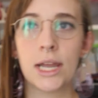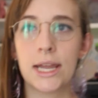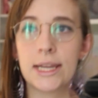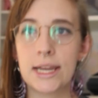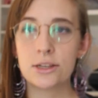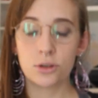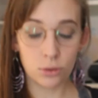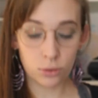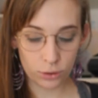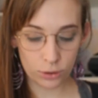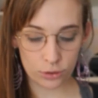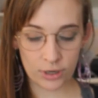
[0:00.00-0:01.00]
in case you're
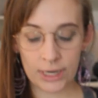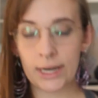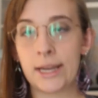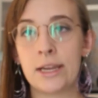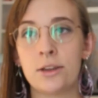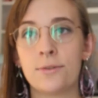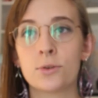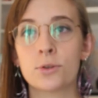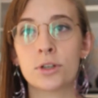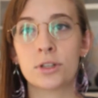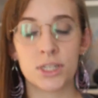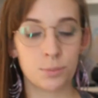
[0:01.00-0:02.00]
also struggling, you've
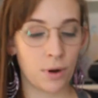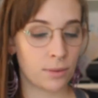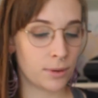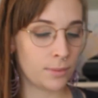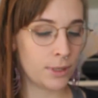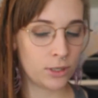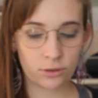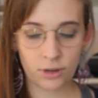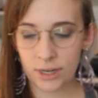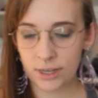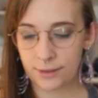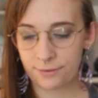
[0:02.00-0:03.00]
also got this problem and you're
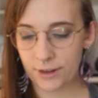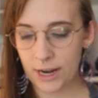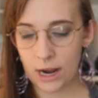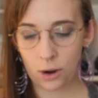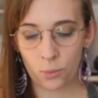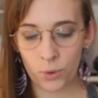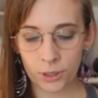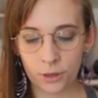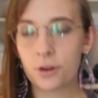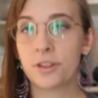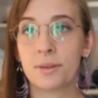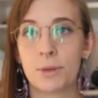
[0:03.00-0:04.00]
trying to figure out what
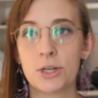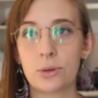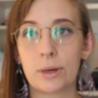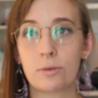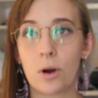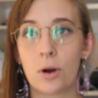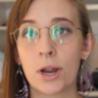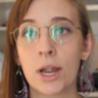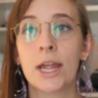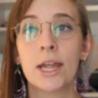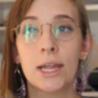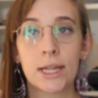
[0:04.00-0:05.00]
on earth am I doing wrong,
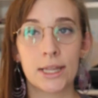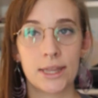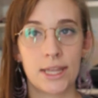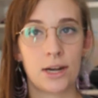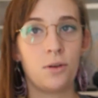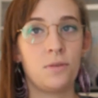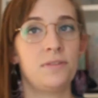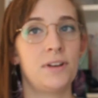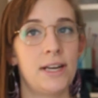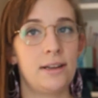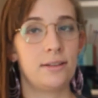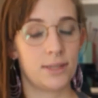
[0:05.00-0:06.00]
then
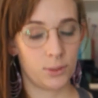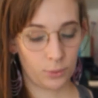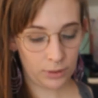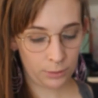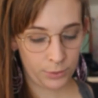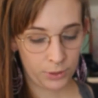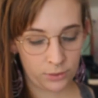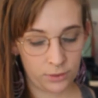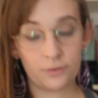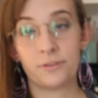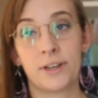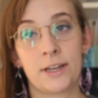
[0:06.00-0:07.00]
hopefully this will help you and
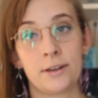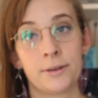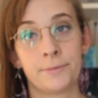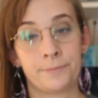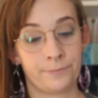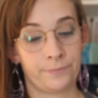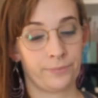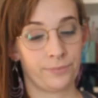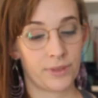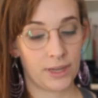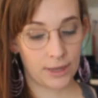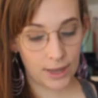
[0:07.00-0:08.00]
you'll figure
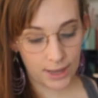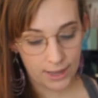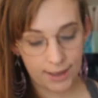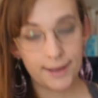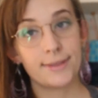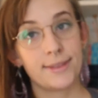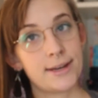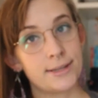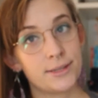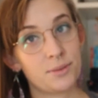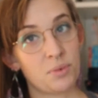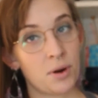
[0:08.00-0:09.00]
that
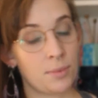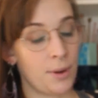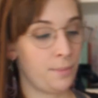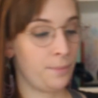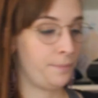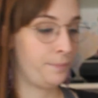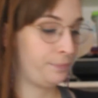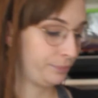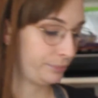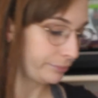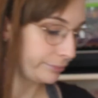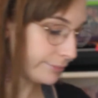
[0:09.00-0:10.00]
is the problem.
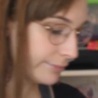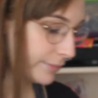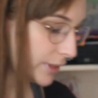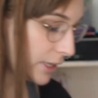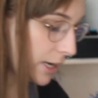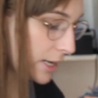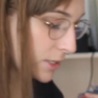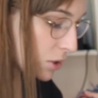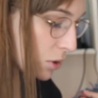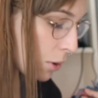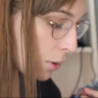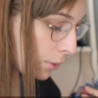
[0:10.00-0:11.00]
And
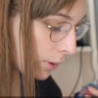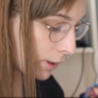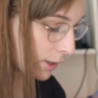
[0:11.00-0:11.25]
so